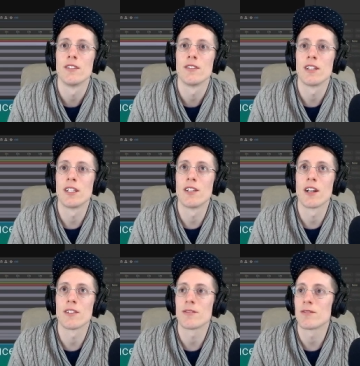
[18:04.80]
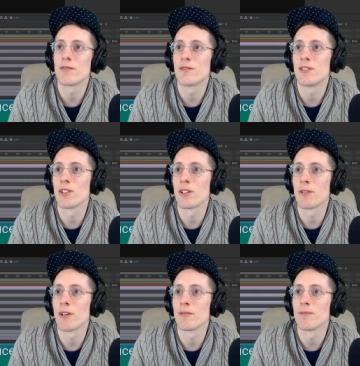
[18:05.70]
I did not zero that
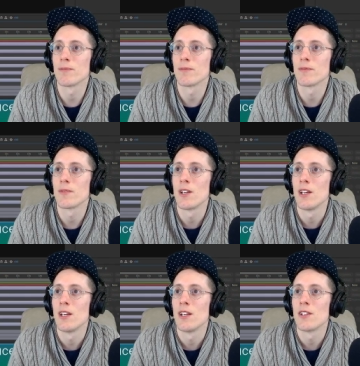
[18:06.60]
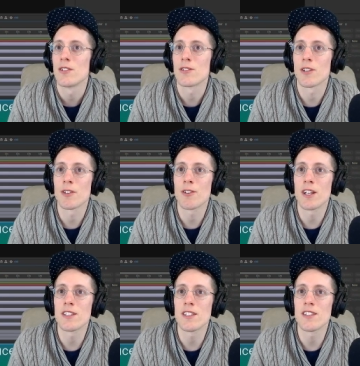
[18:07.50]
one out. So it
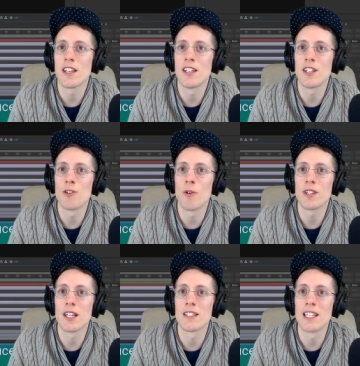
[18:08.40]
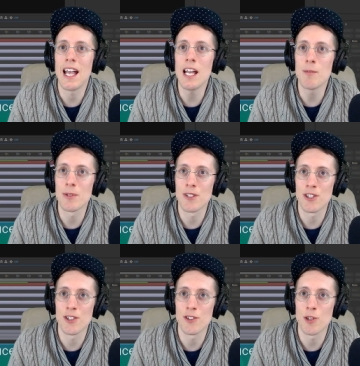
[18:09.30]
creates this, and then you want that as the end
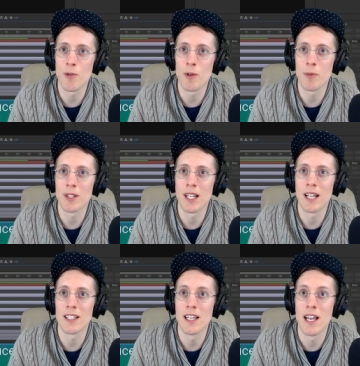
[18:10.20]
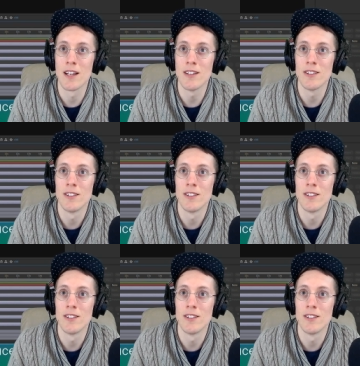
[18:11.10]
position, so you want to put that at the end.